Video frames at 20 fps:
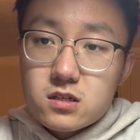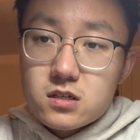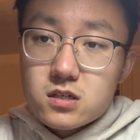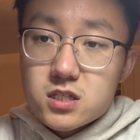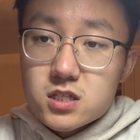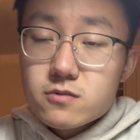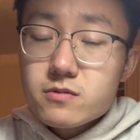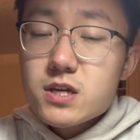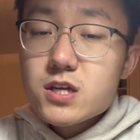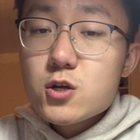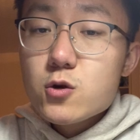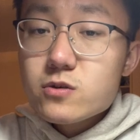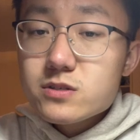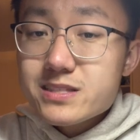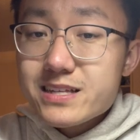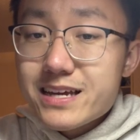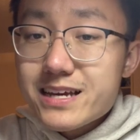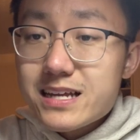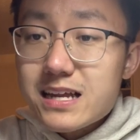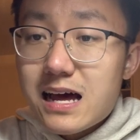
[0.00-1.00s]
So we use
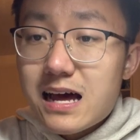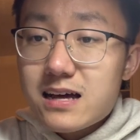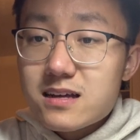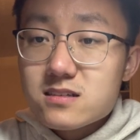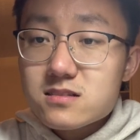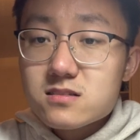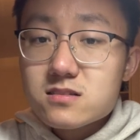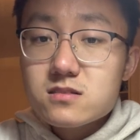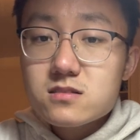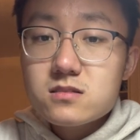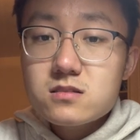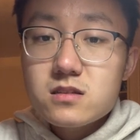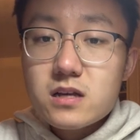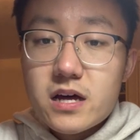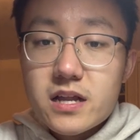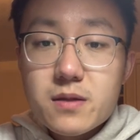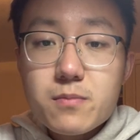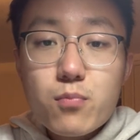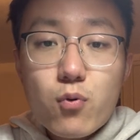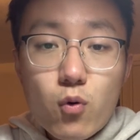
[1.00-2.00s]
it as
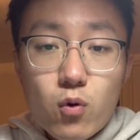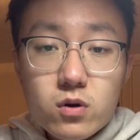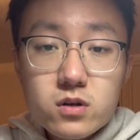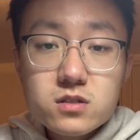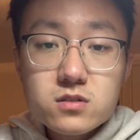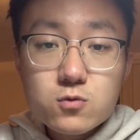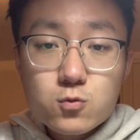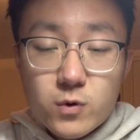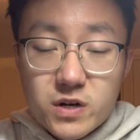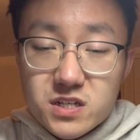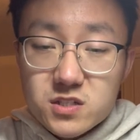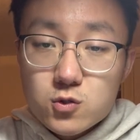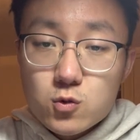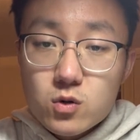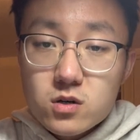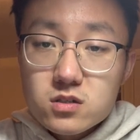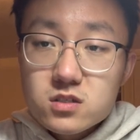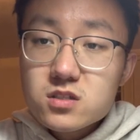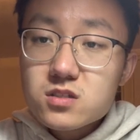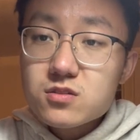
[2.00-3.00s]
an important
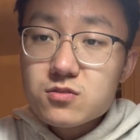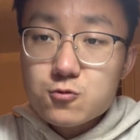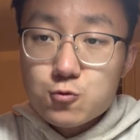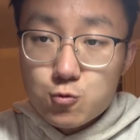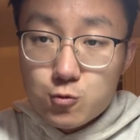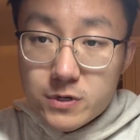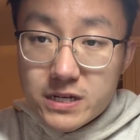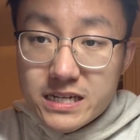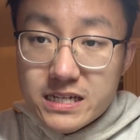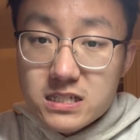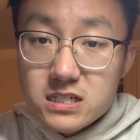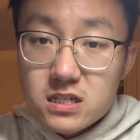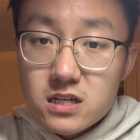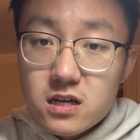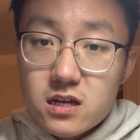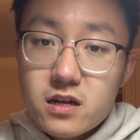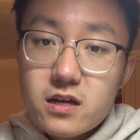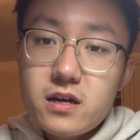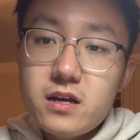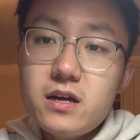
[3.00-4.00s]
resource to read.
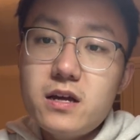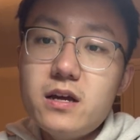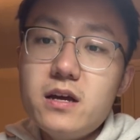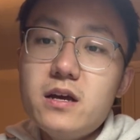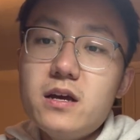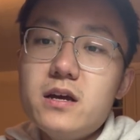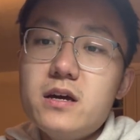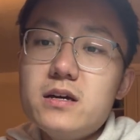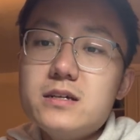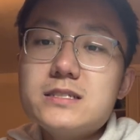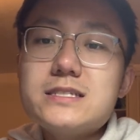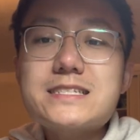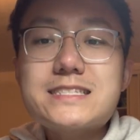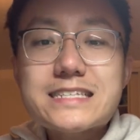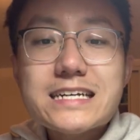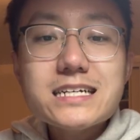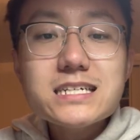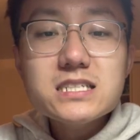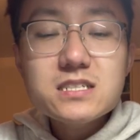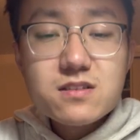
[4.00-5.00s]
The
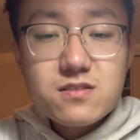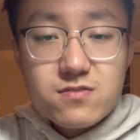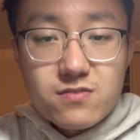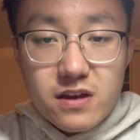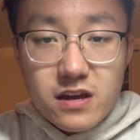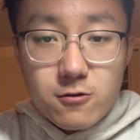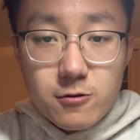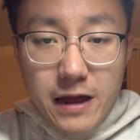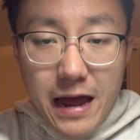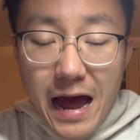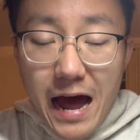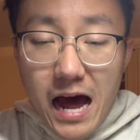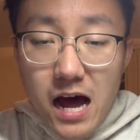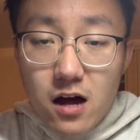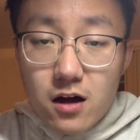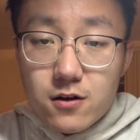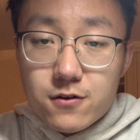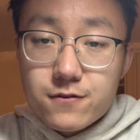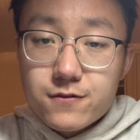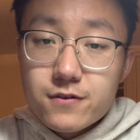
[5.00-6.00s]
second thing we
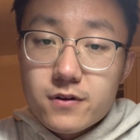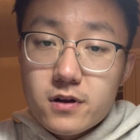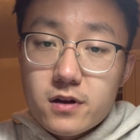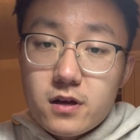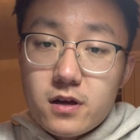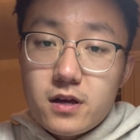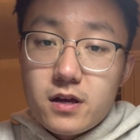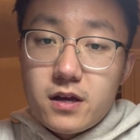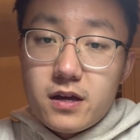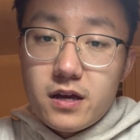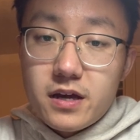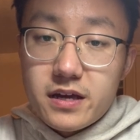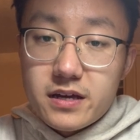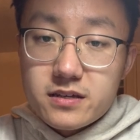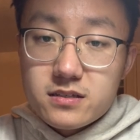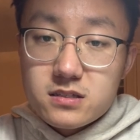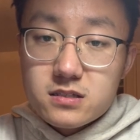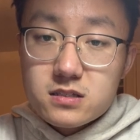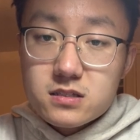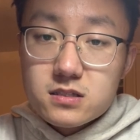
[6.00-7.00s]
have
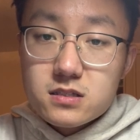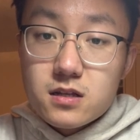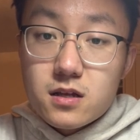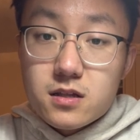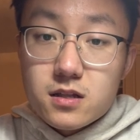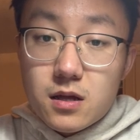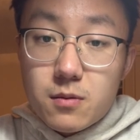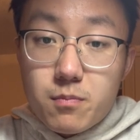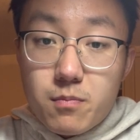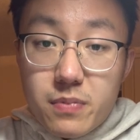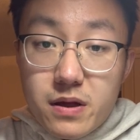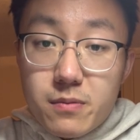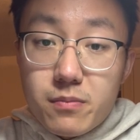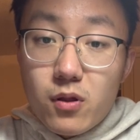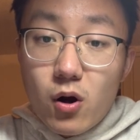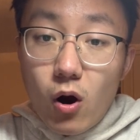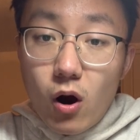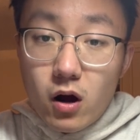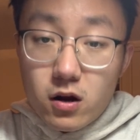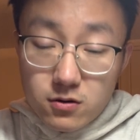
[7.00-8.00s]
is the
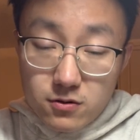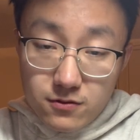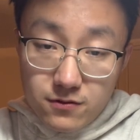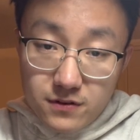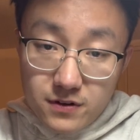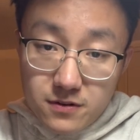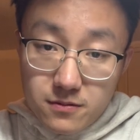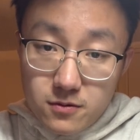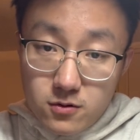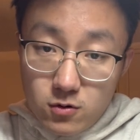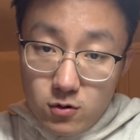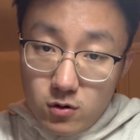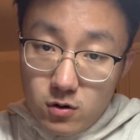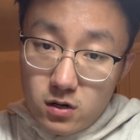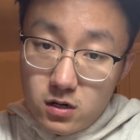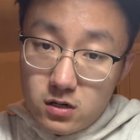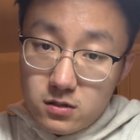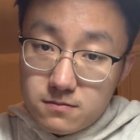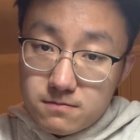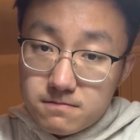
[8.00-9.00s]
bibliography
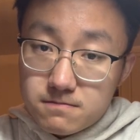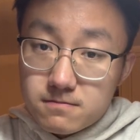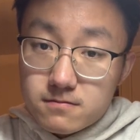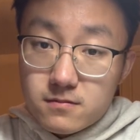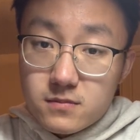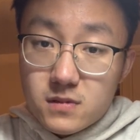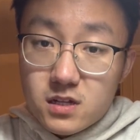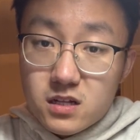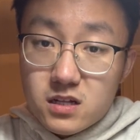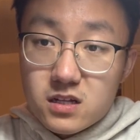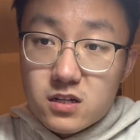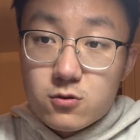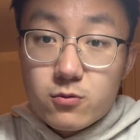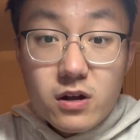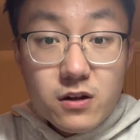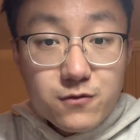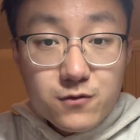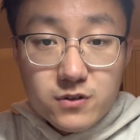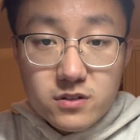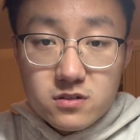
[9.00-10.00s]
or
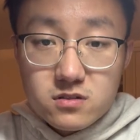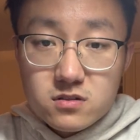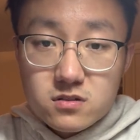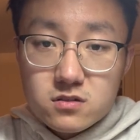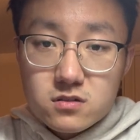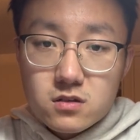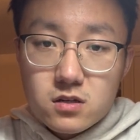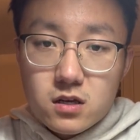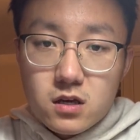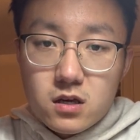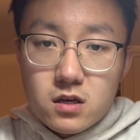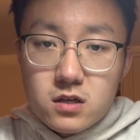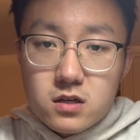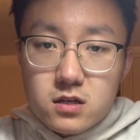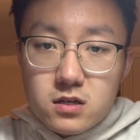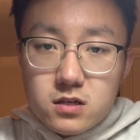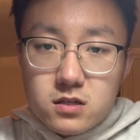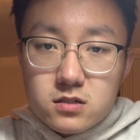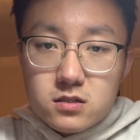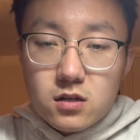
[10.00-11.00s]
reference.
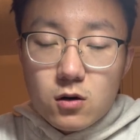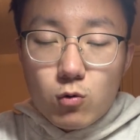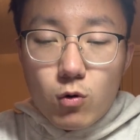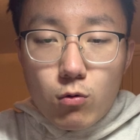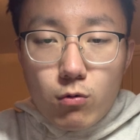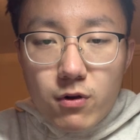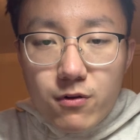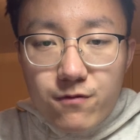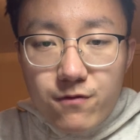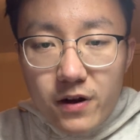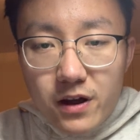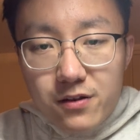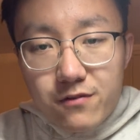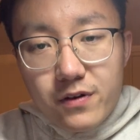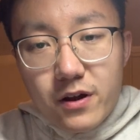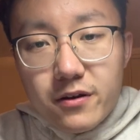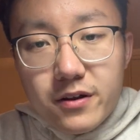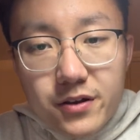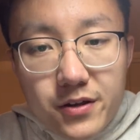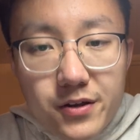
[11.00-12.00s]
So when we find
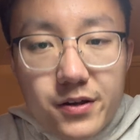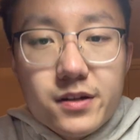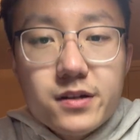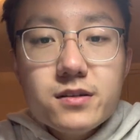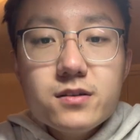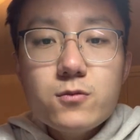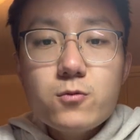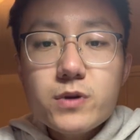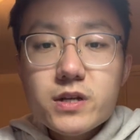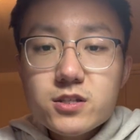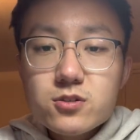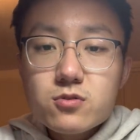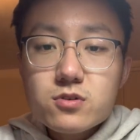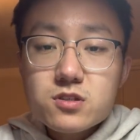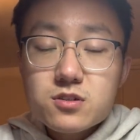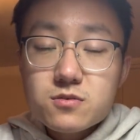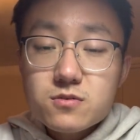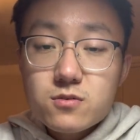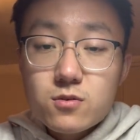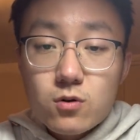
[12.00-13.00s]
very good
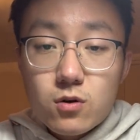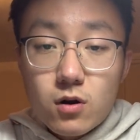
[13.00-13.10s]
research